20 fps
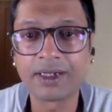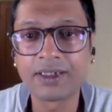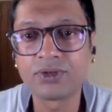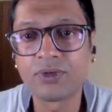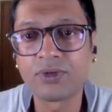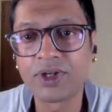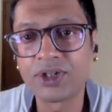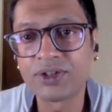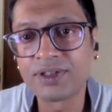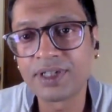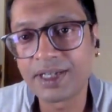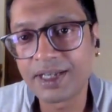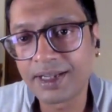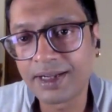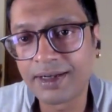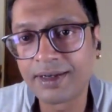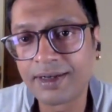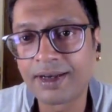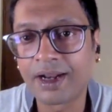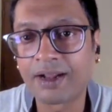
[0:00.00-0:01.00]
So when you're
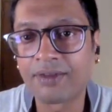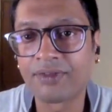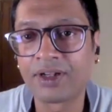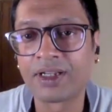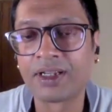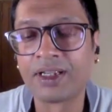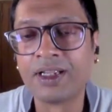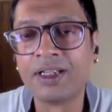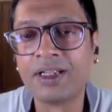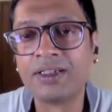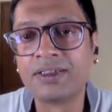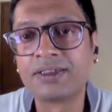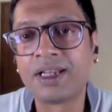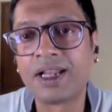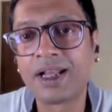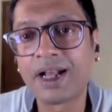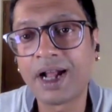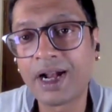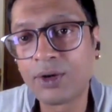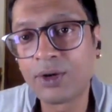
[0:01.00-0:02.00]
sitting in traffic, it's
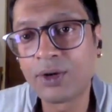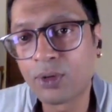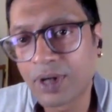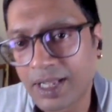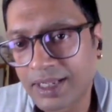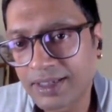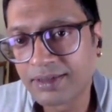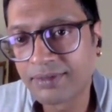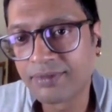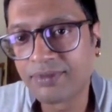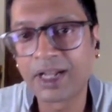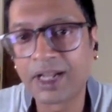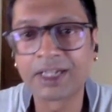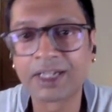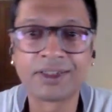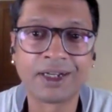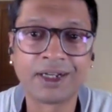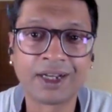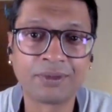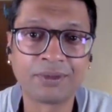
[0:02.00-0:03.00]
like I don't like the
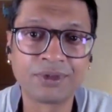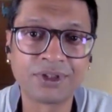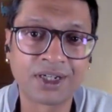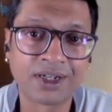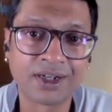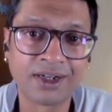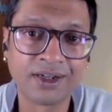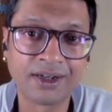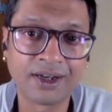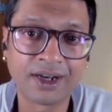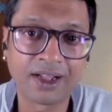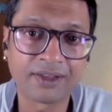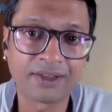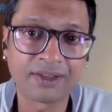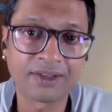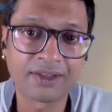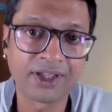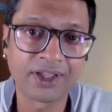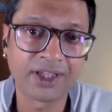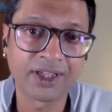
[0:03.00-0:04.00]
fact that I'm stuck in
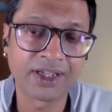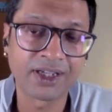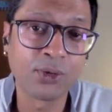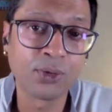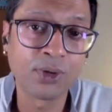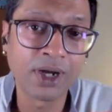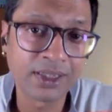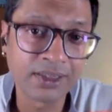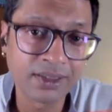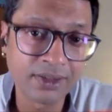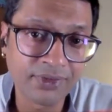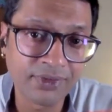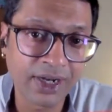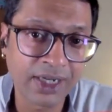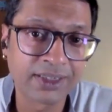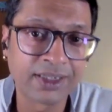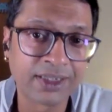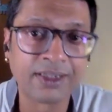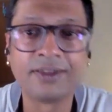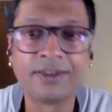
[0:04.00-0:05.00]
traffic. I don't like the
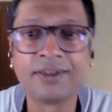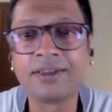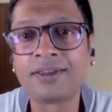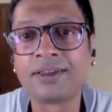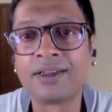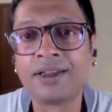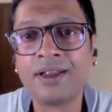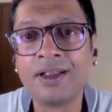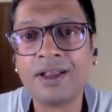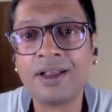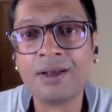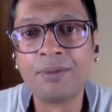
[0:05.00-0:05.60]
fact that this